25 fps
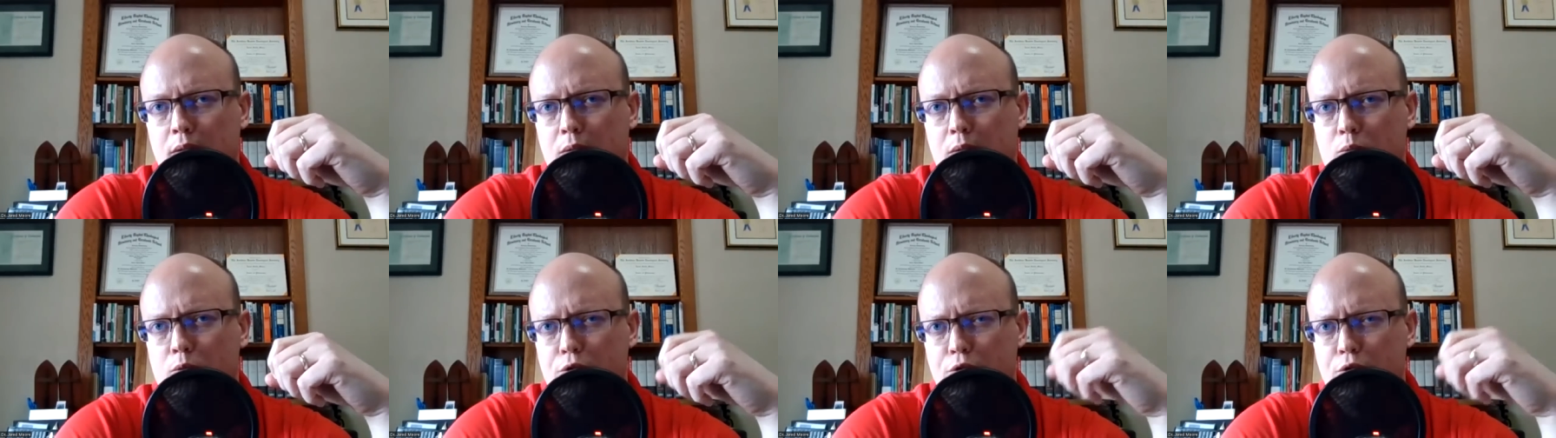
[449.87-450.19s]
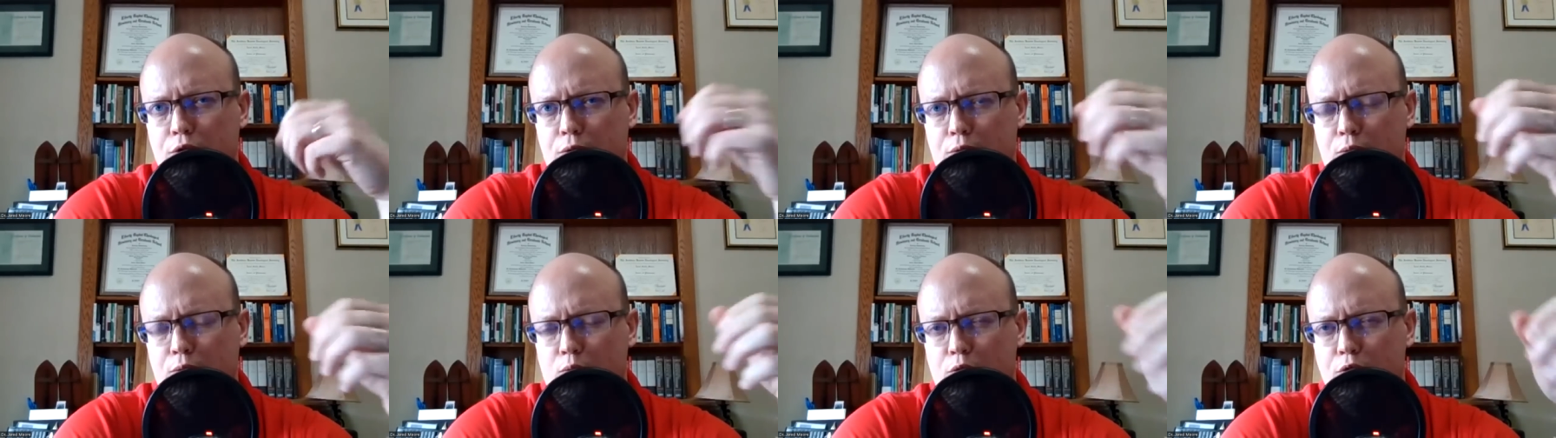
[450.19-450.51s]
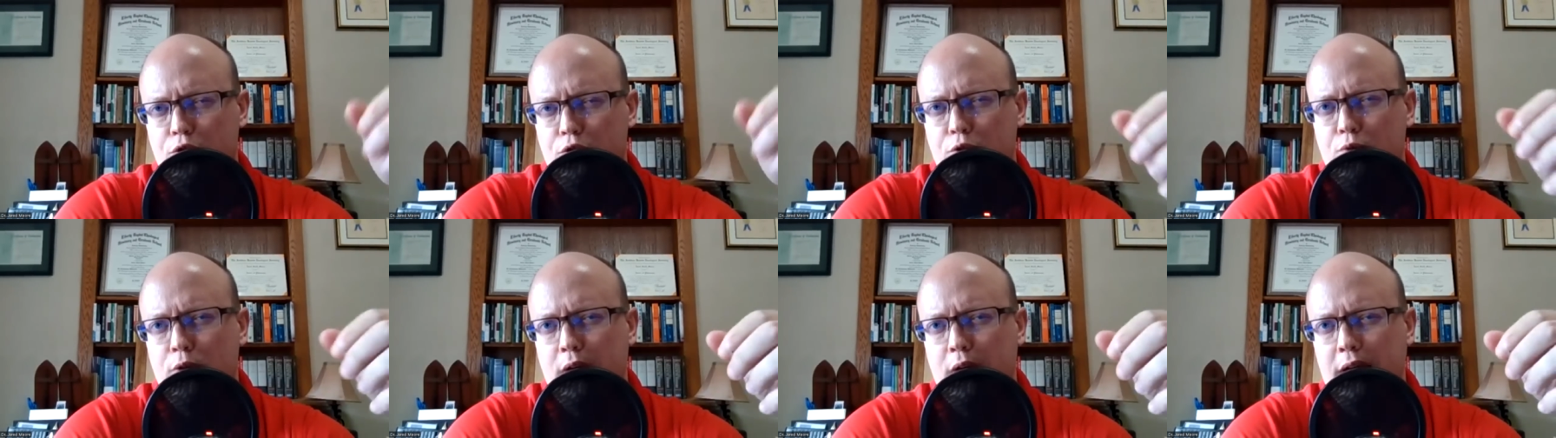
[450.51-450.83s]
Would you
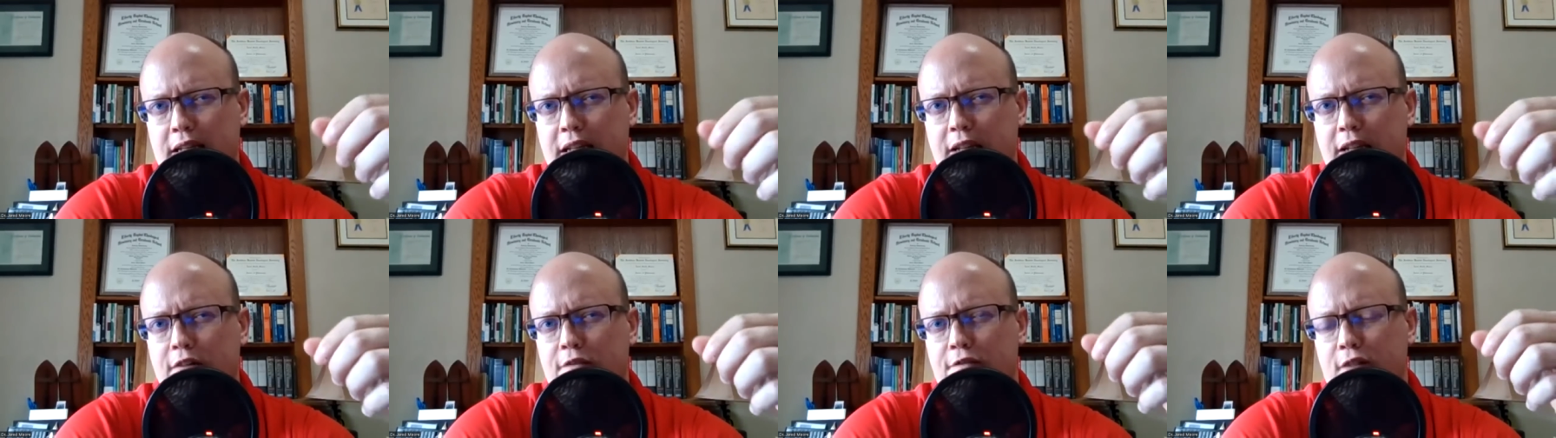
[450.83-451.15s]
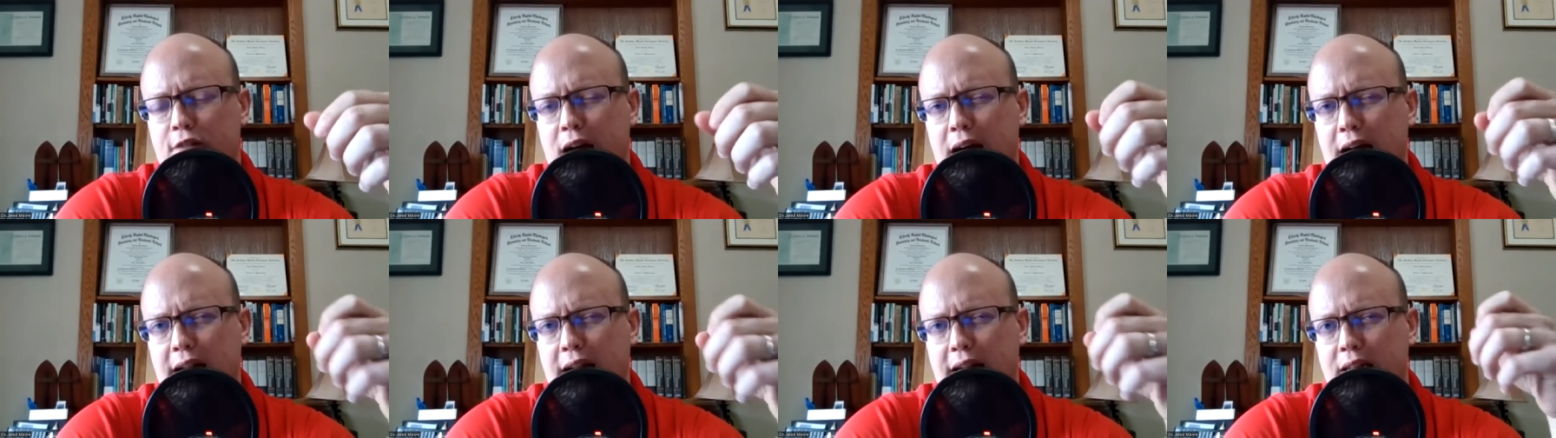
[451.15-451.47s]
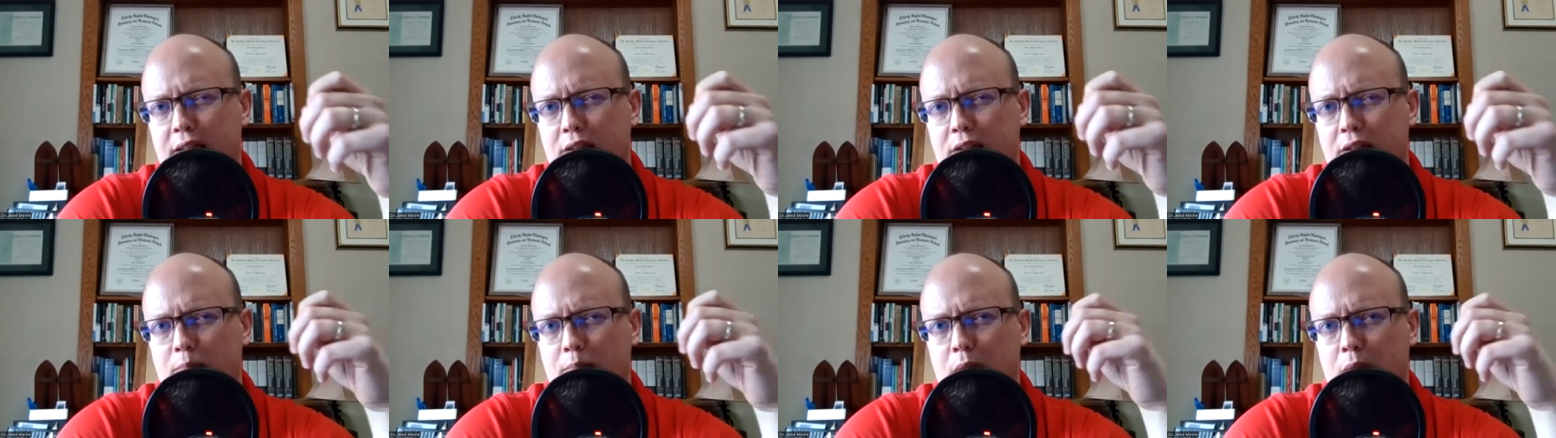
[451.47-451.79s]
would you identify it
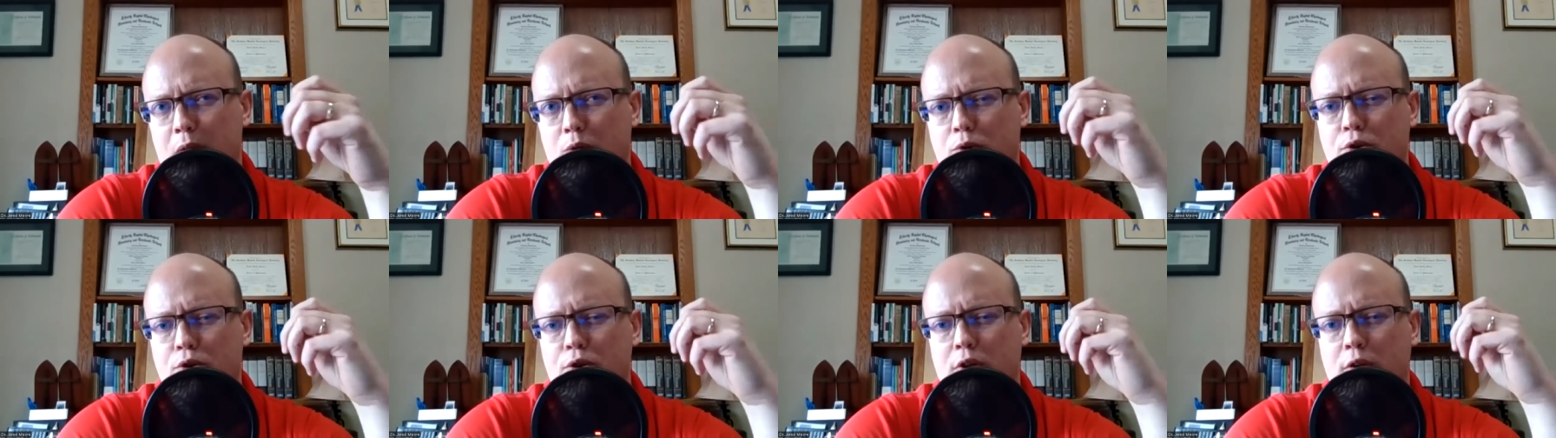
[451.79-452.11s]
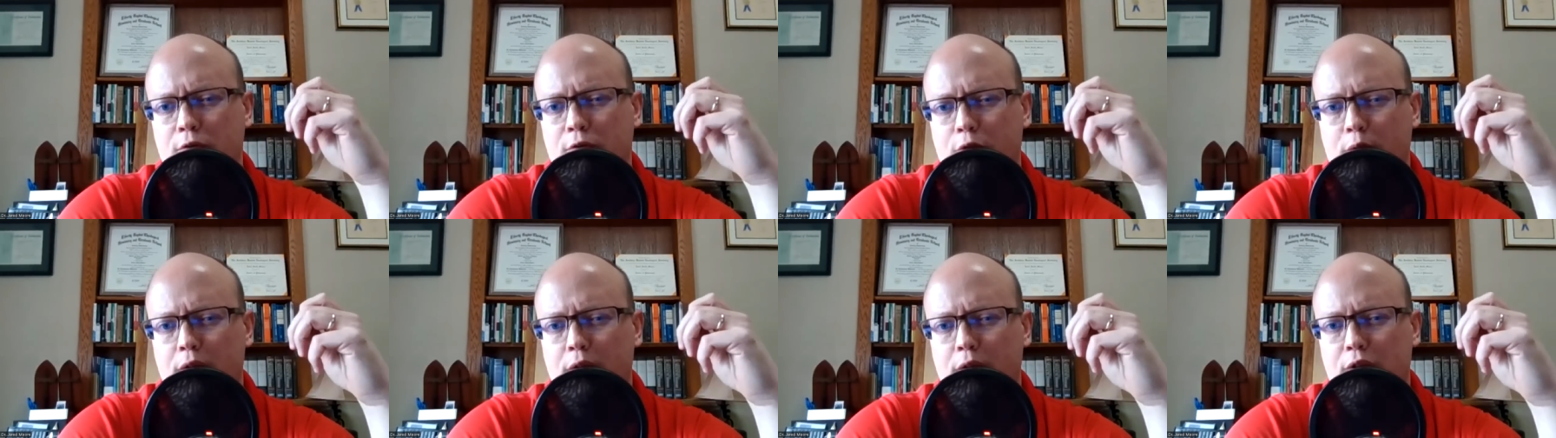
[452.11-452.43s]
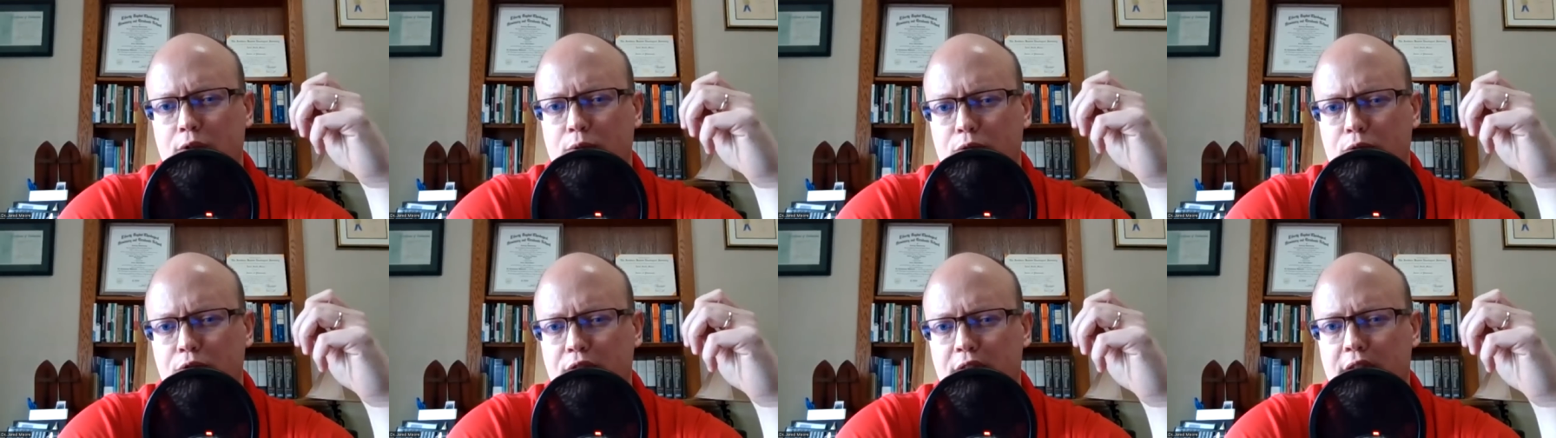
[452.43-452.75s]
as a motion of
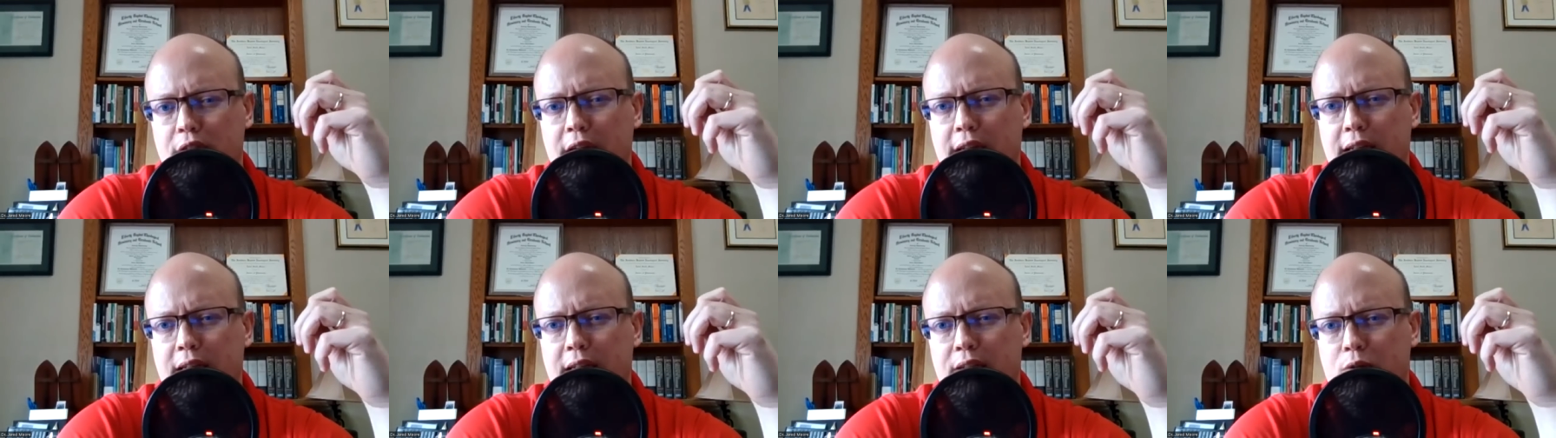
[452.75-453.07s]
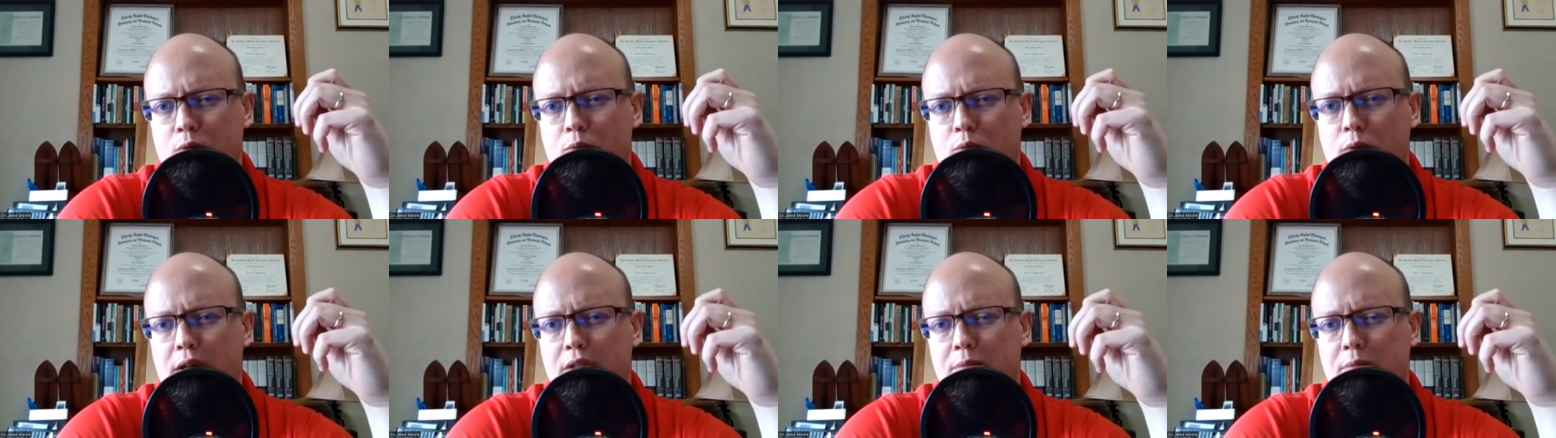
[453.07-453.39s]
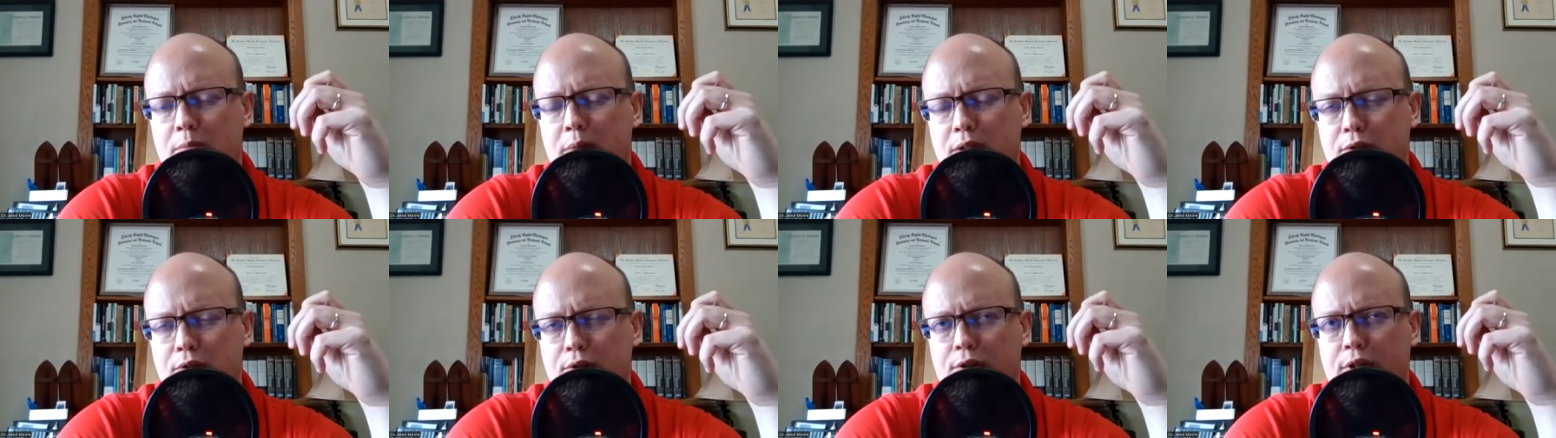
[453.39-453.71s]
original sin as the
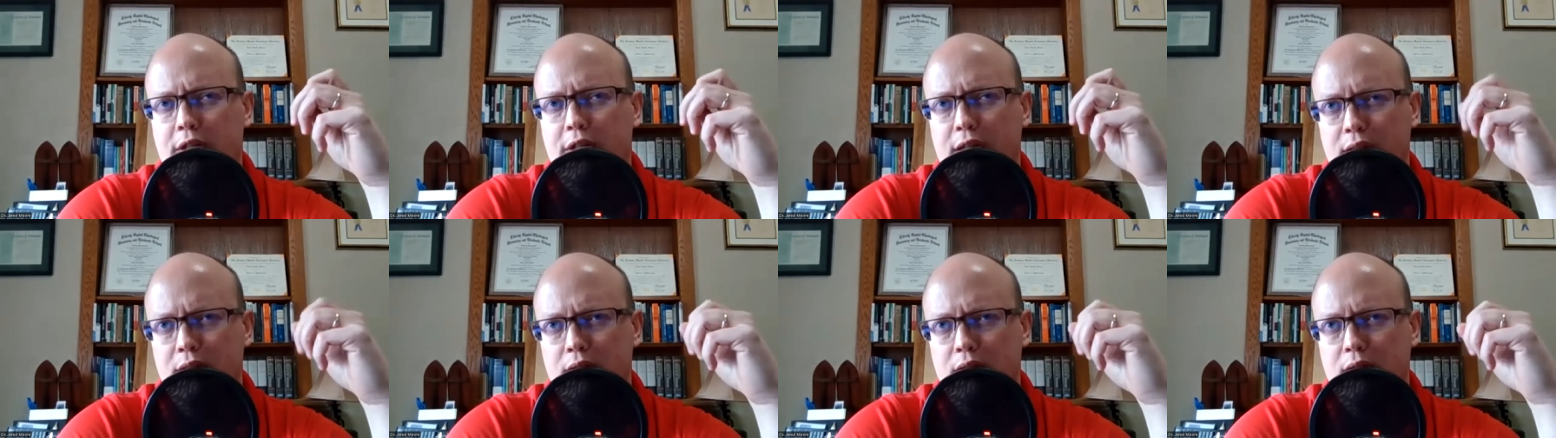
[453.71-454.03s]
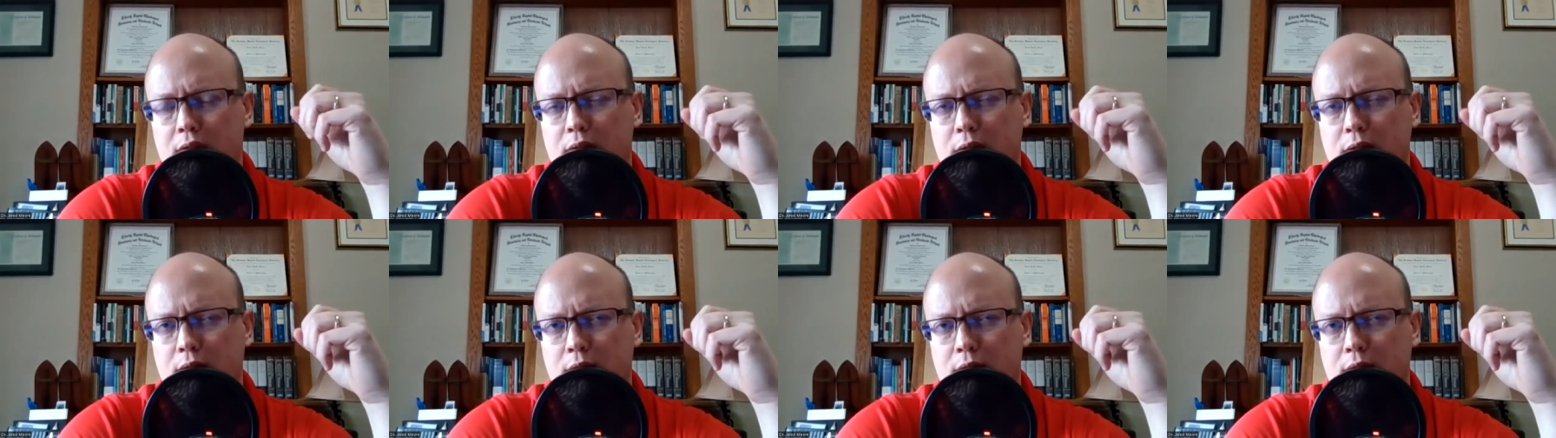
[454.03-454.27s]
Westminster does?